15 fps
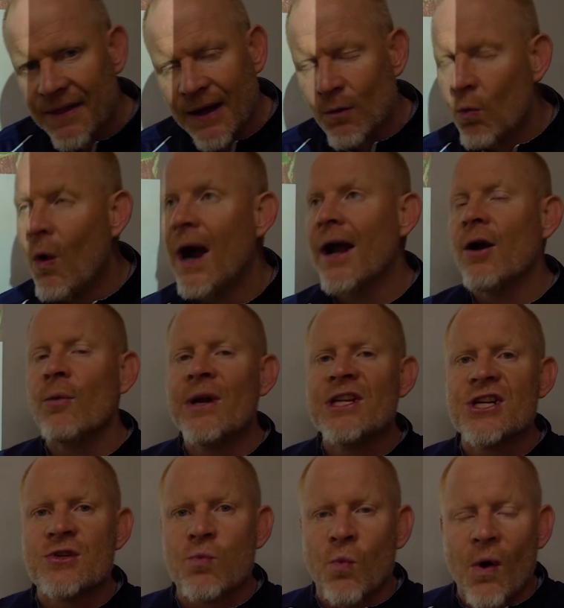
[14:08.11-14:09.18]
think, why aren't we
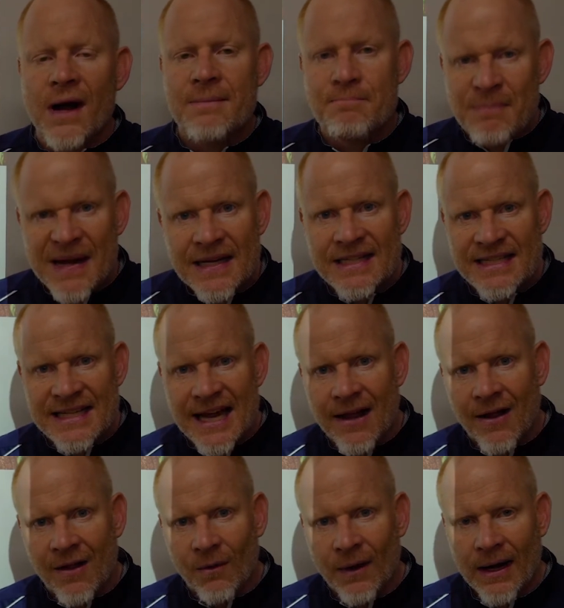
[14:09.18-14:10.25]
just one big
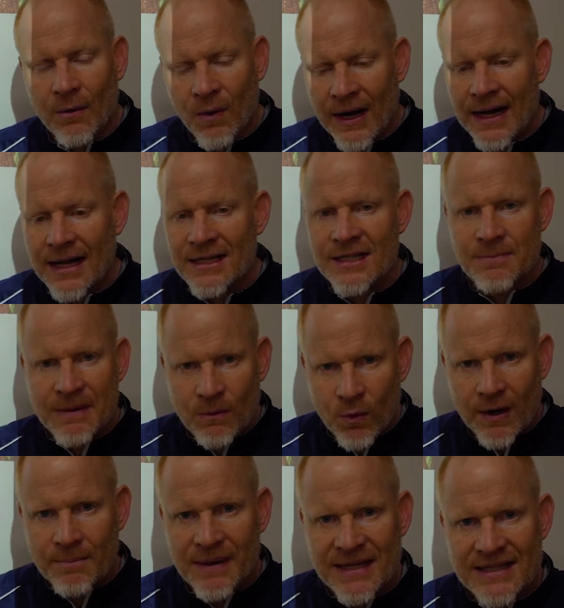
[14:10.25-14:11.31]
cell, right? Why not just be
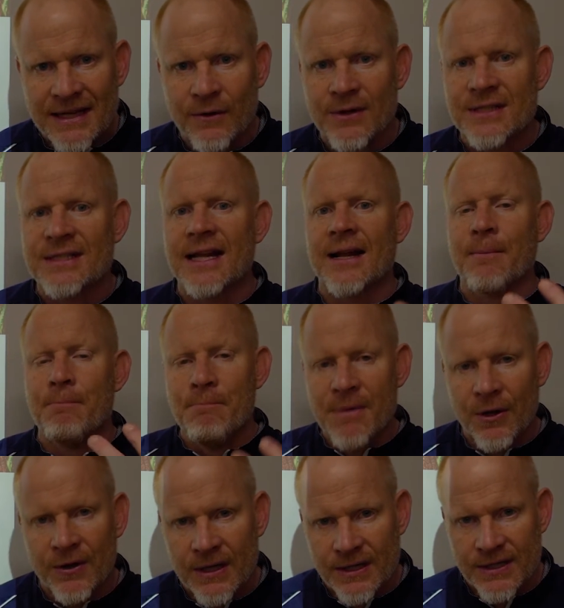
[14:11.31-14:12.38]
one big cell instead of
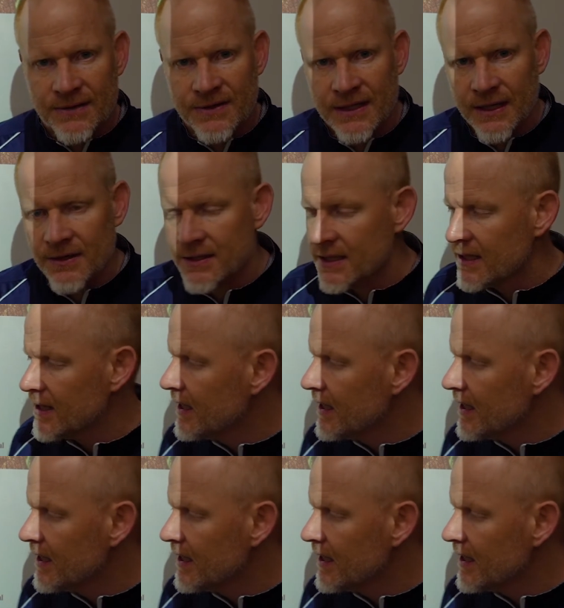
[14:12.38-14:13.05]
millions of cells?